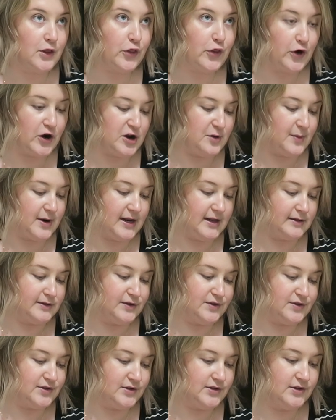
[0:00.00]
30
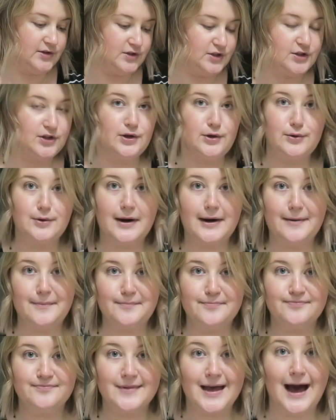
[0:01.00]
minutes to
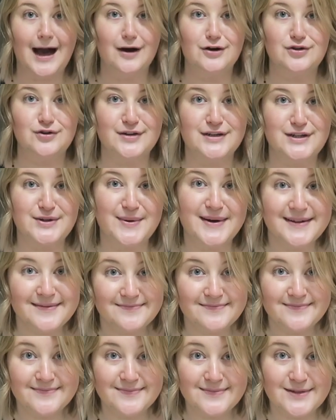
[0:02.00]
um, actually do it.
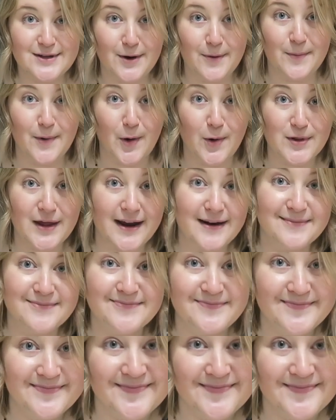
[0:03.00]
So hold on.